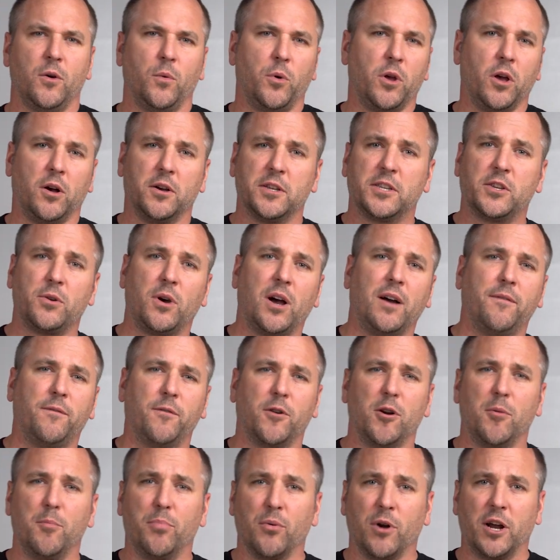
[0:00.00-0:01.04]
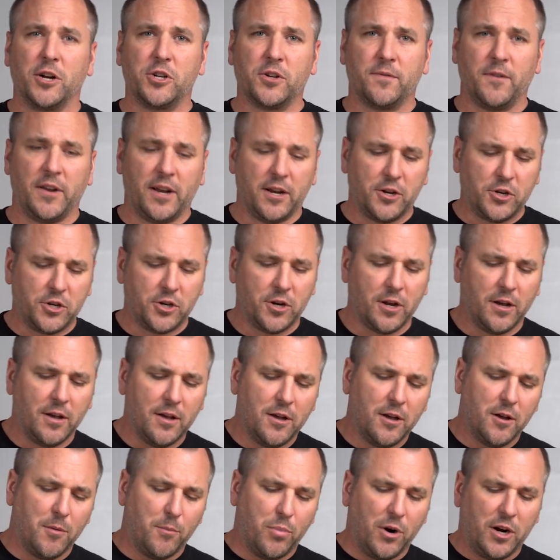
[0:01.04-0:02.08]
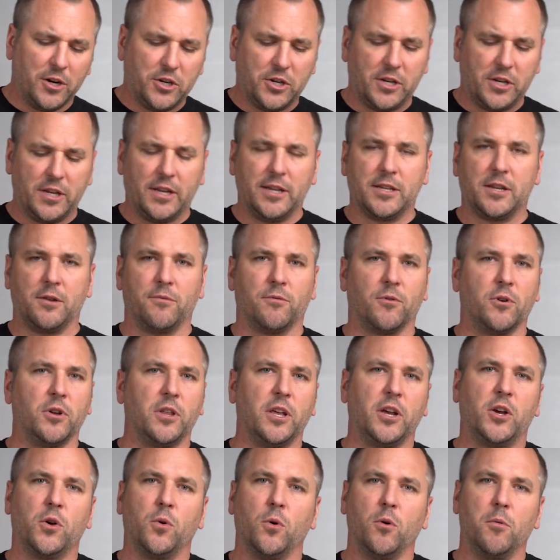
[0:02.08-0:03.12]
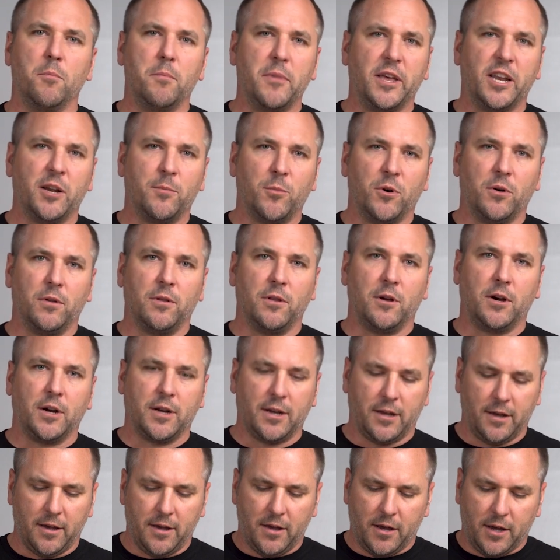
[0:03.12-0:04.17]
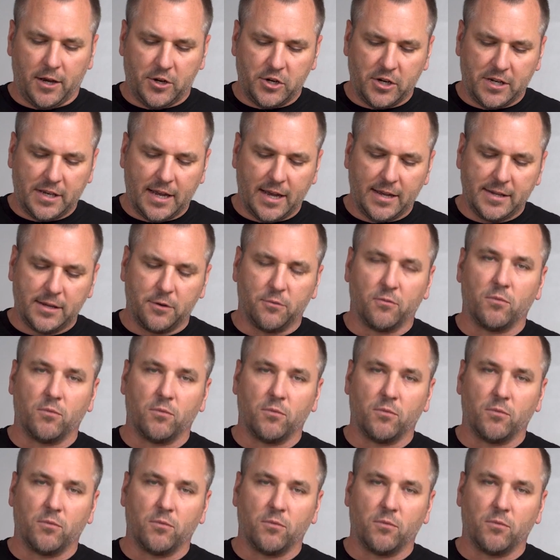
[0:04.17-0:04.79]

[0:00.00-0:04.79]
We also offer a brush finish. Brushed is a really cool minimal look. It just has a